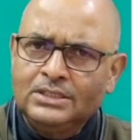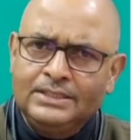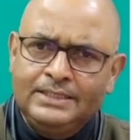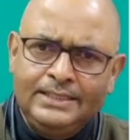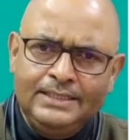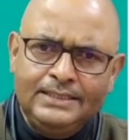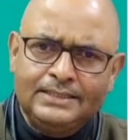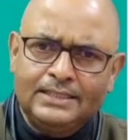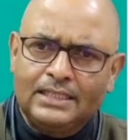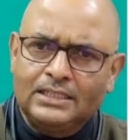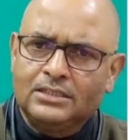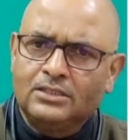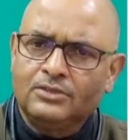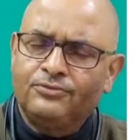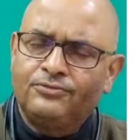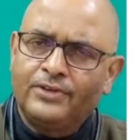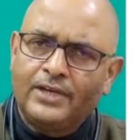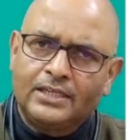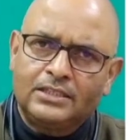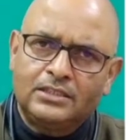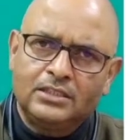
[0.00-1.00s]
these are the
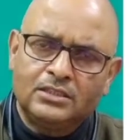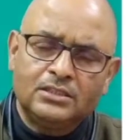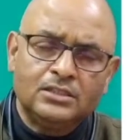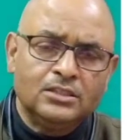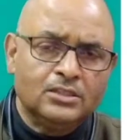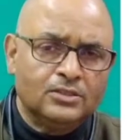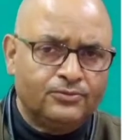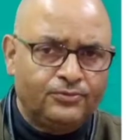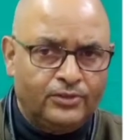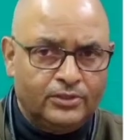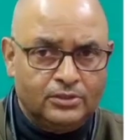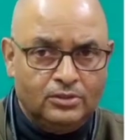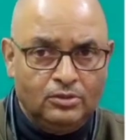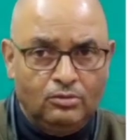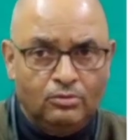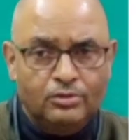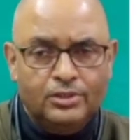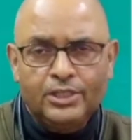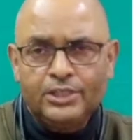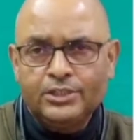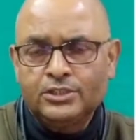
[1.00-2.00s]
factors for the
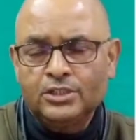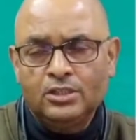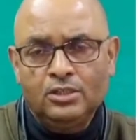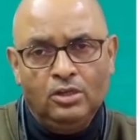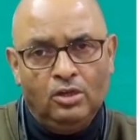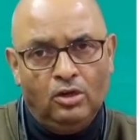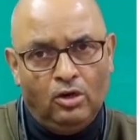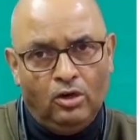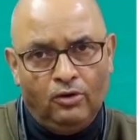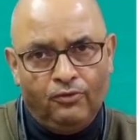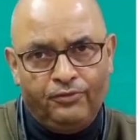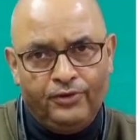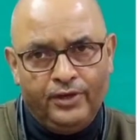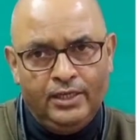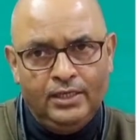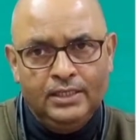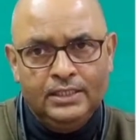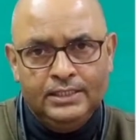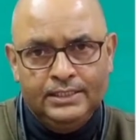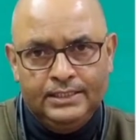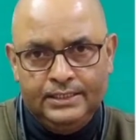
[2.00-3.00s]
location of
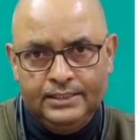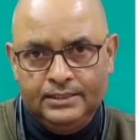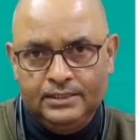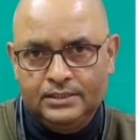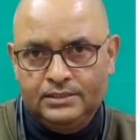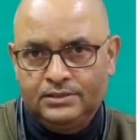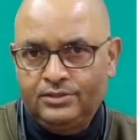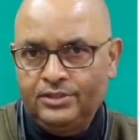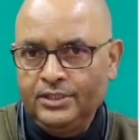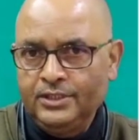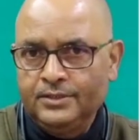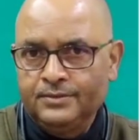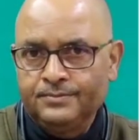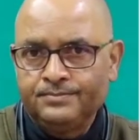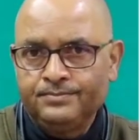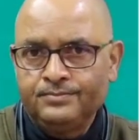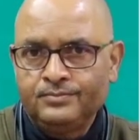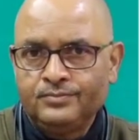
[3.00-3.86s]
an industry.